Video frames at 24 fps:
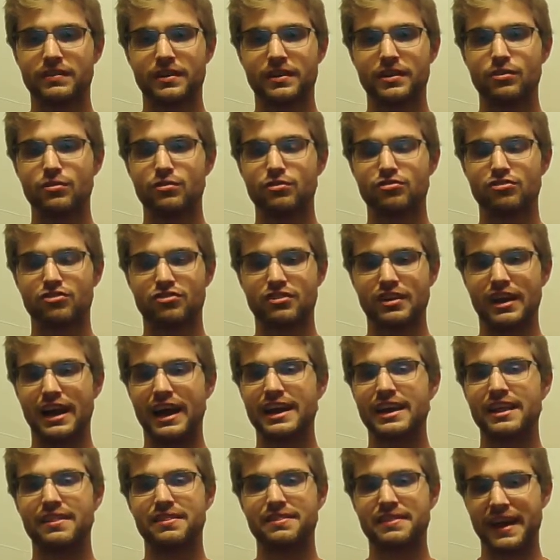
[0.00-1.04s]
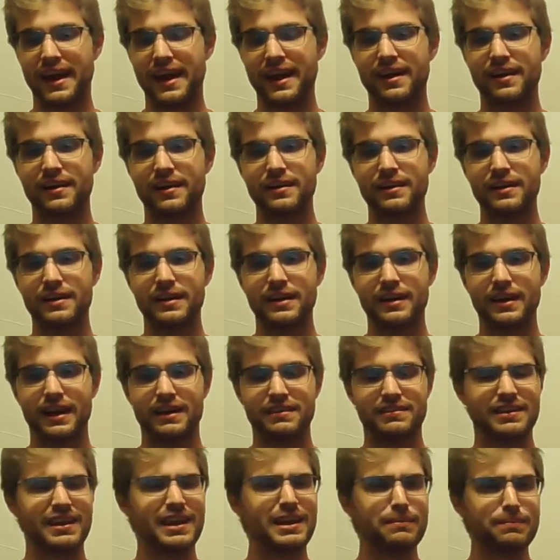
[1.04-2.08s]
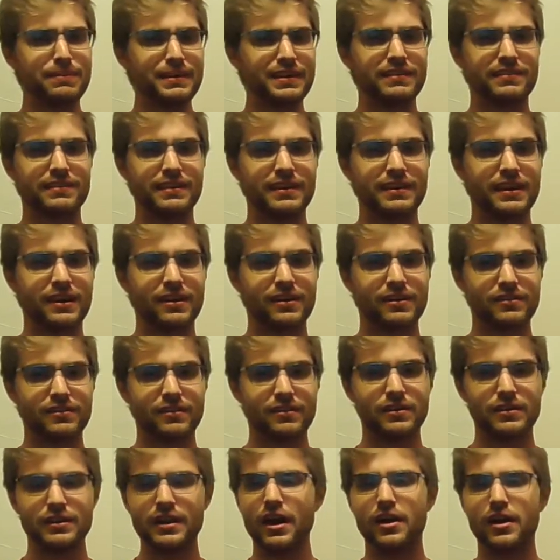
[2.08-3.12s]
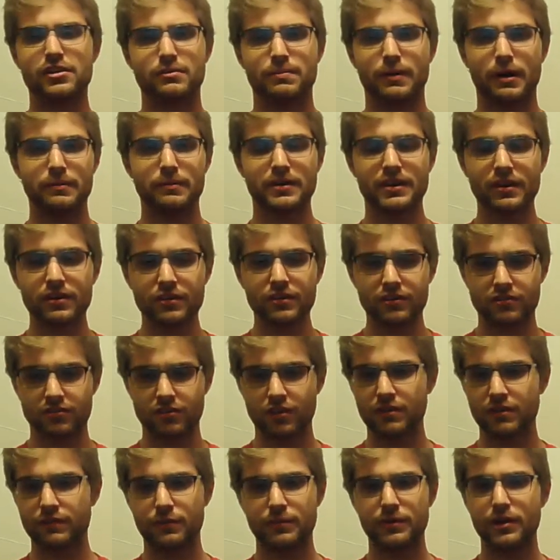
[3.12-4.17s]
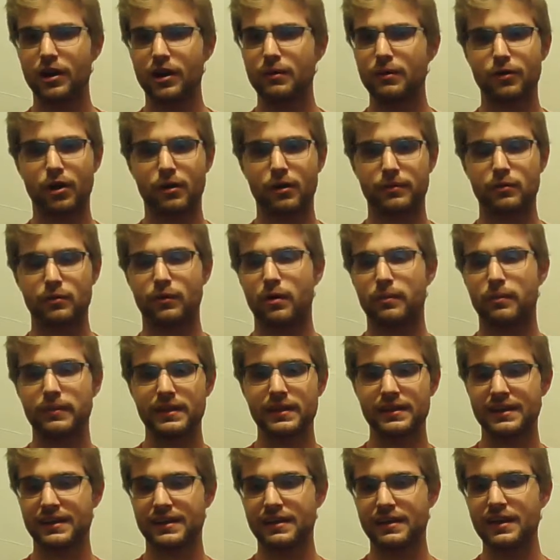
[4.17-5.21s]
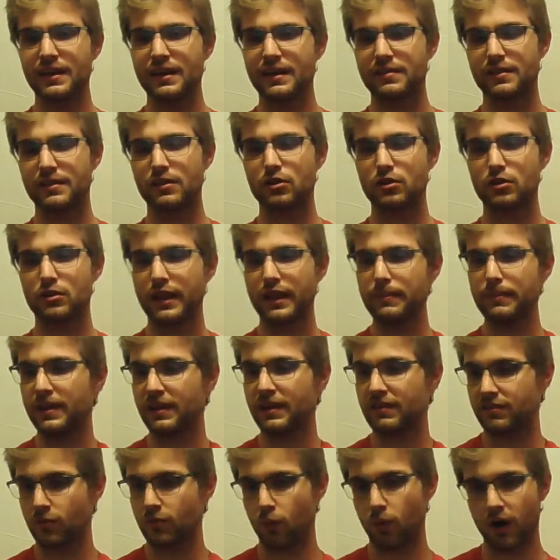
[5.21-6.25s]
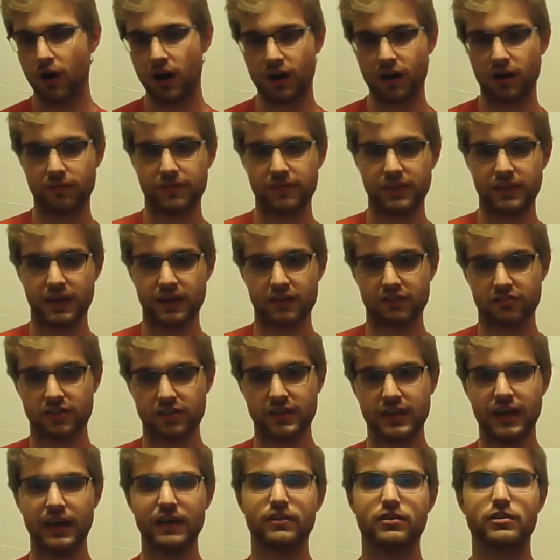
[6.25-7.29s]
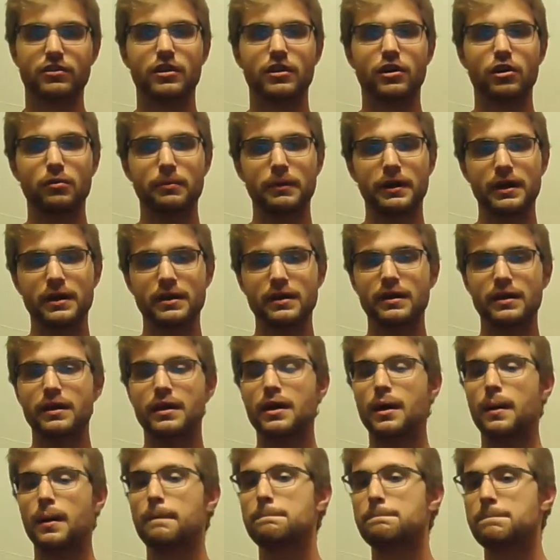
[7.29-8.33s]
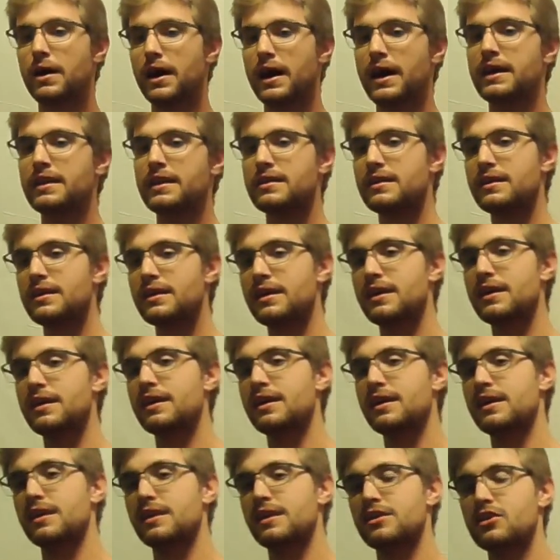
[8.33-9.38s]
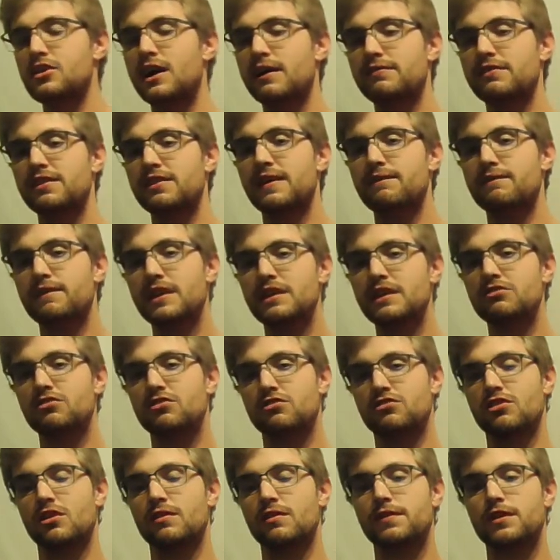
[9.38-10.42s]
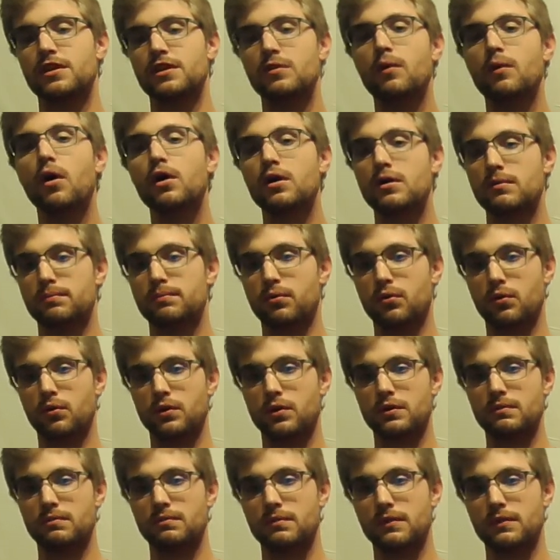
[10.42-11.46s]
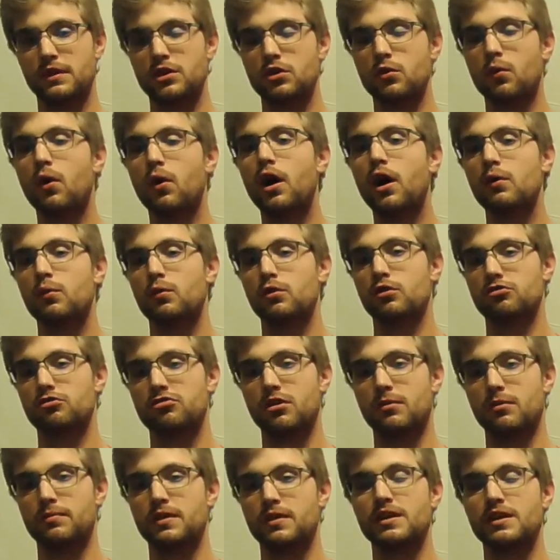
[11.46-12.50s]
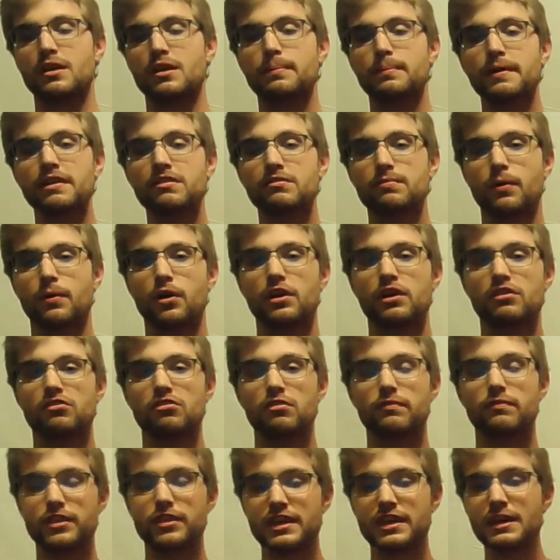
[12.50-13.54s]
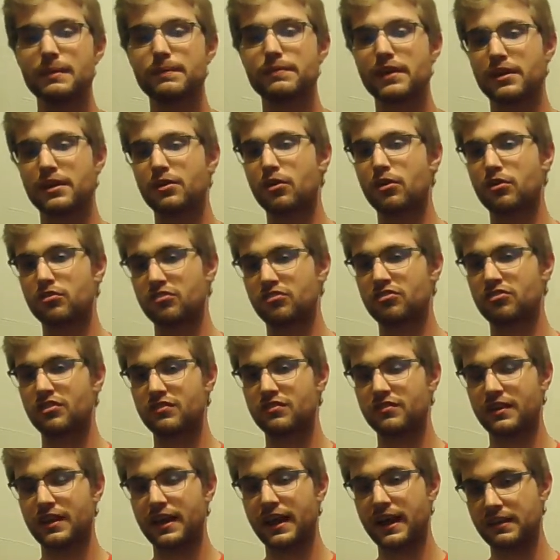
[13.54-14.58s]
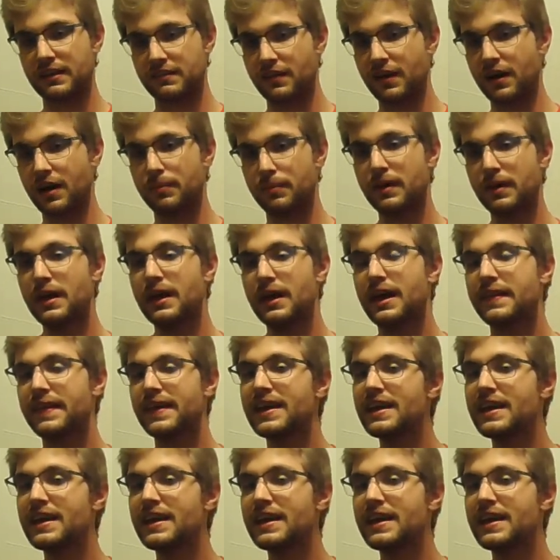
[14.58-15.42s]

and you were just kind of there as an NPC character? No, you'd probably kill yourself. We all probably would. Be like the little lemmings and walk off the edge together, man? But you have to convince yourself that you are important and you are worth something. And the best part is, if you keep that narcissistic act up, and that